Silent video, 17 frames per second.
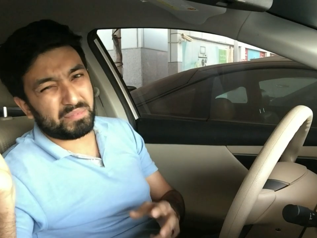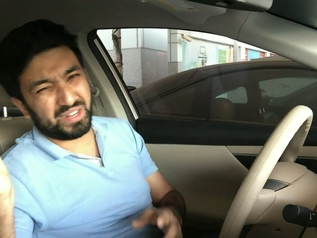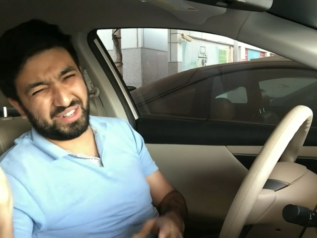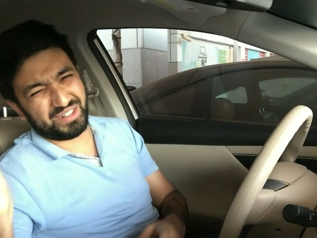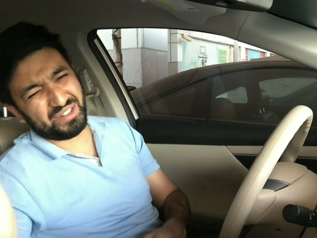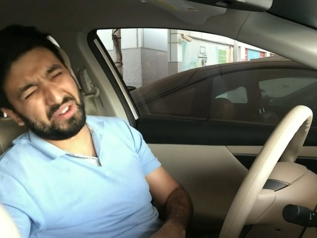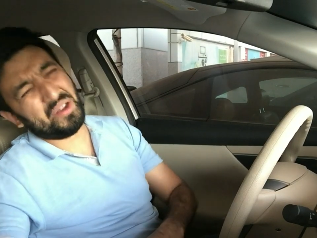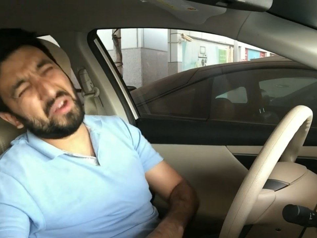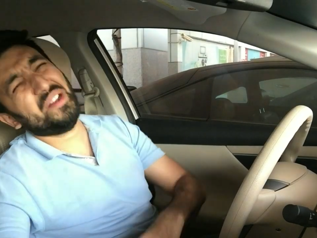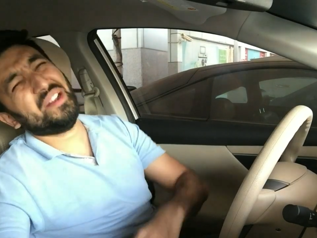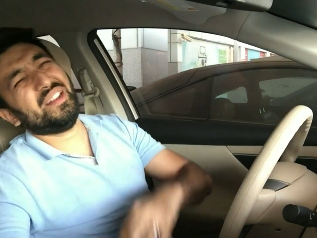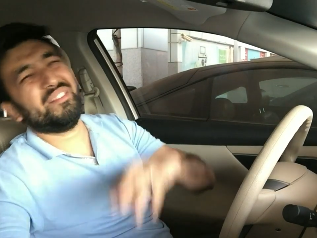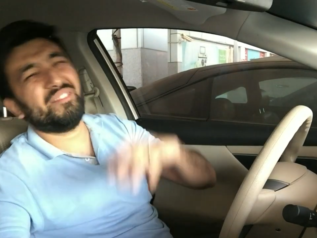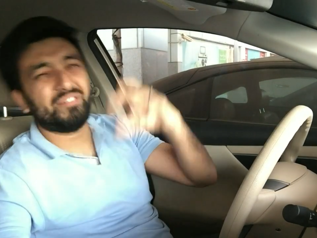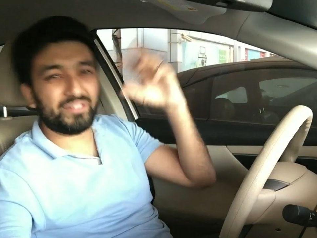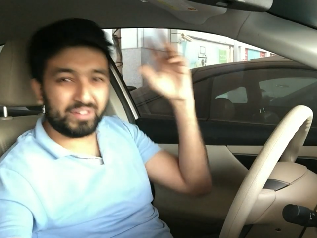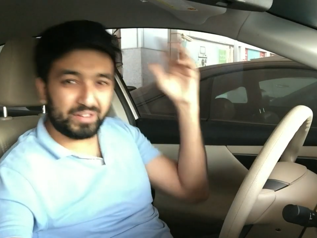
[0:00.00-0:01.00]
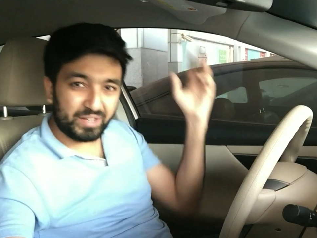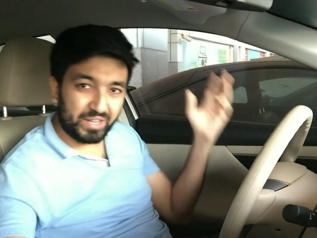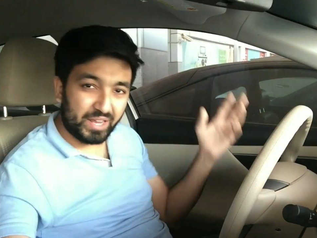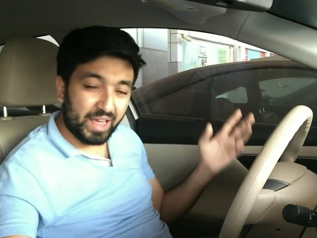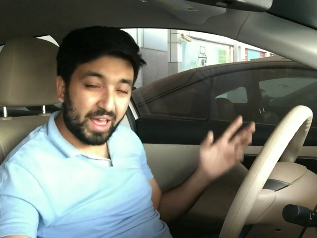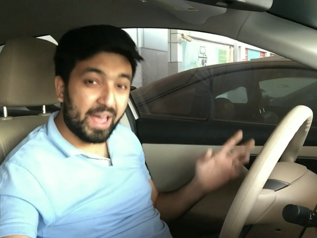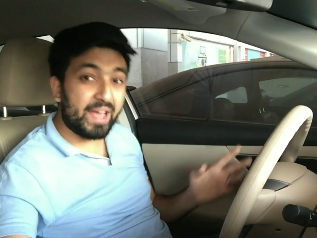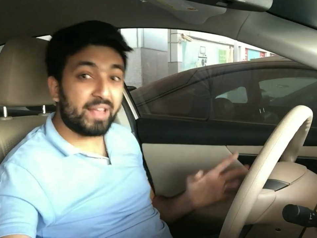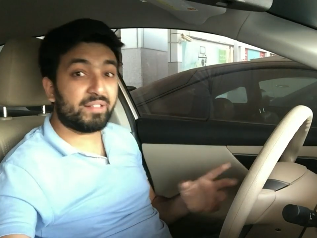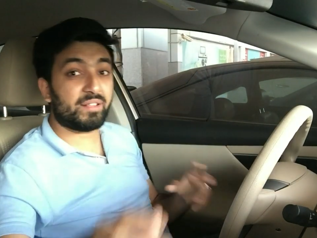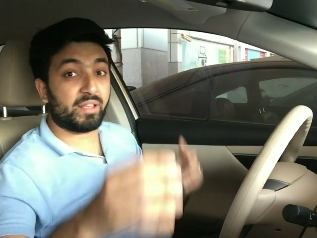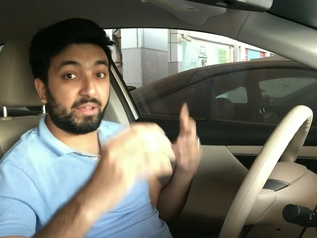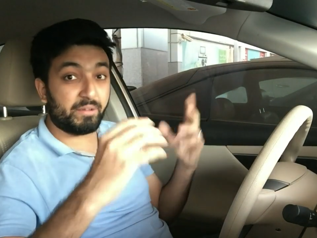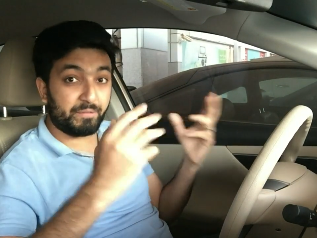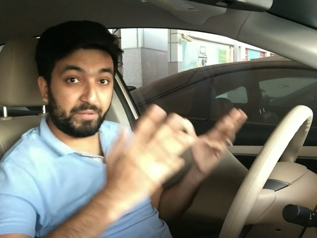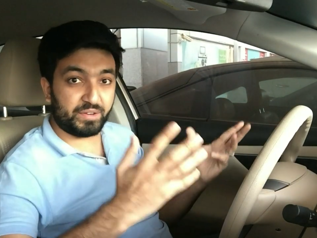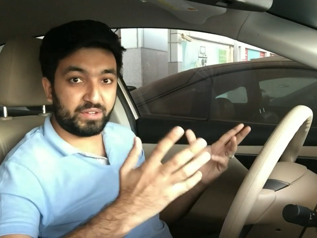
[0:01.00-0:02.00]
but not really as
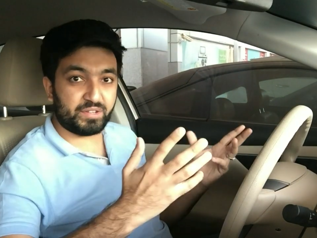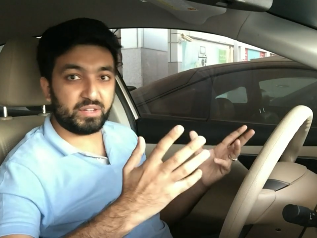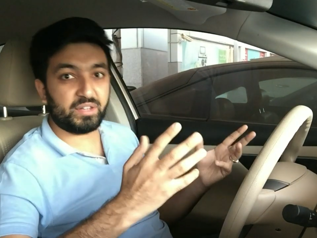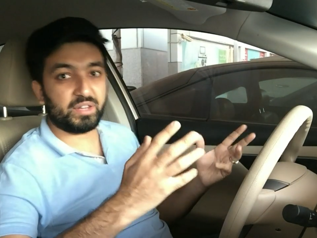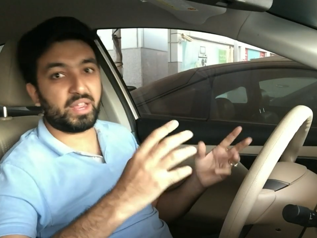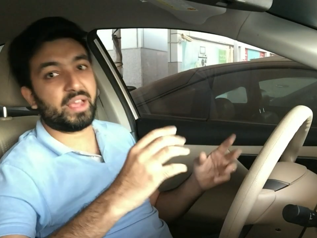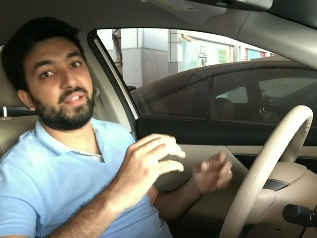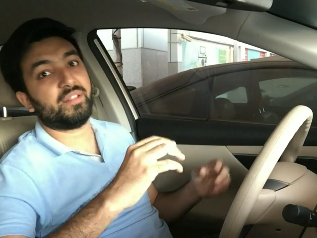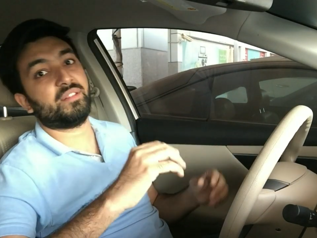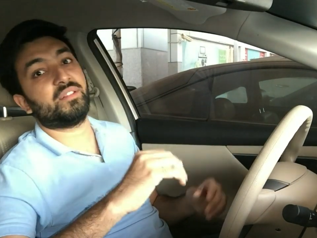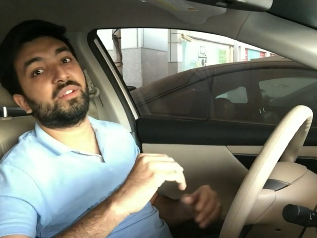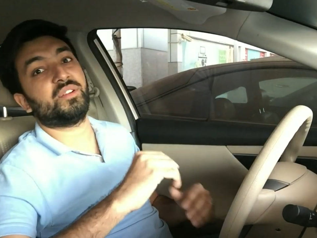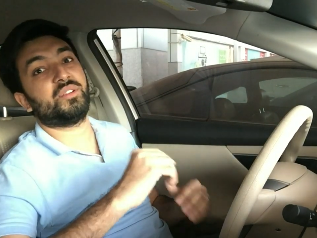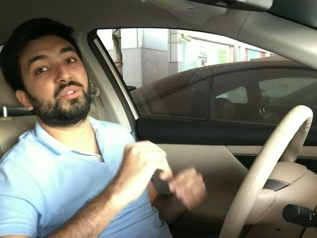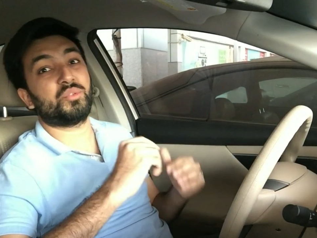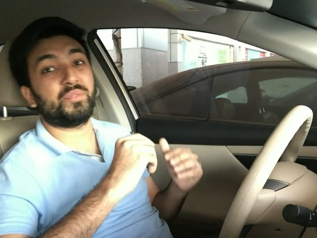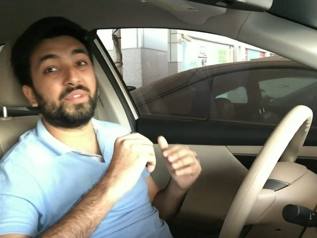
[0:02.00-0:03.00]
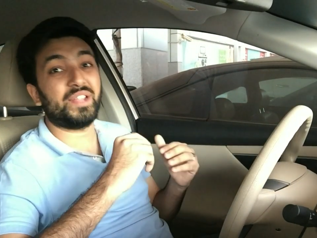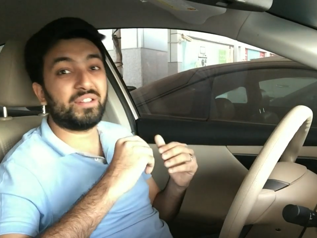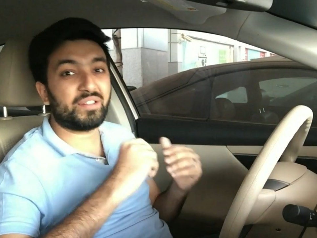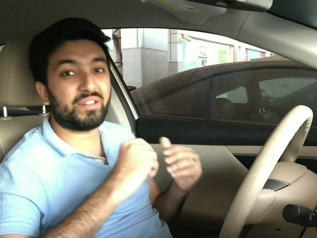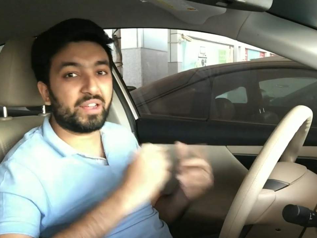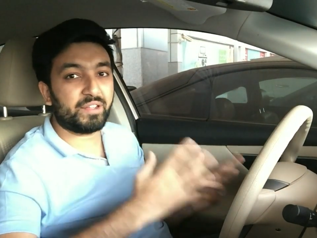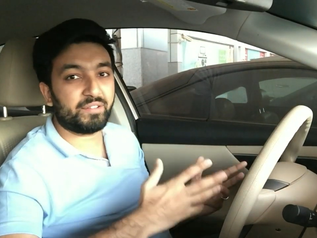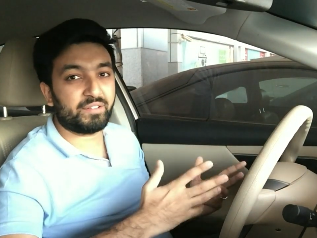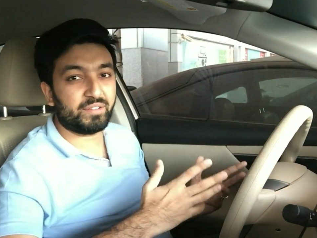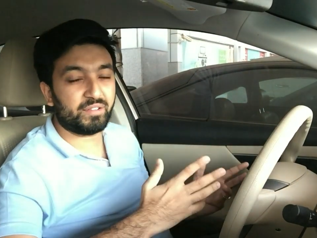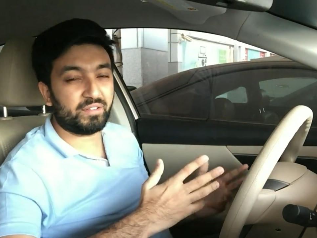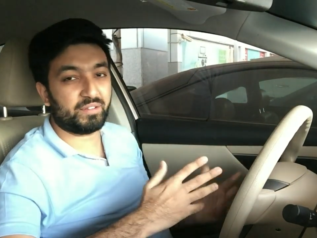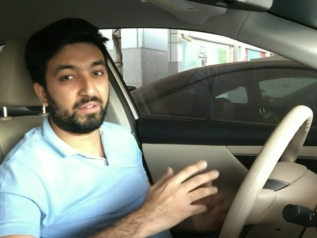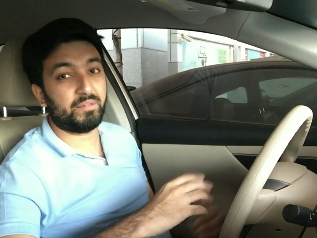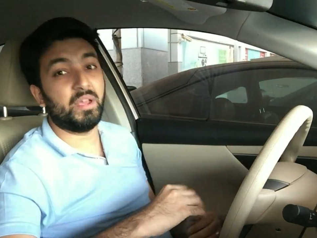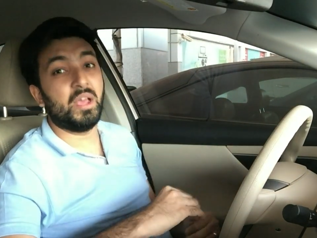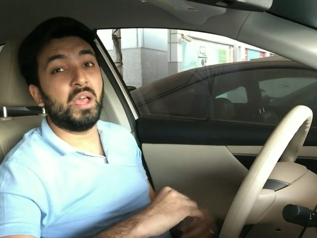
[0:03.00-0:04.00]
efficient as the two-wheel drive
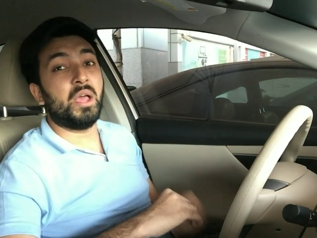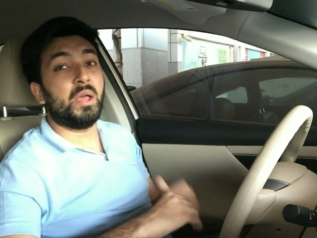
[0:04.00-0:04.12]
system.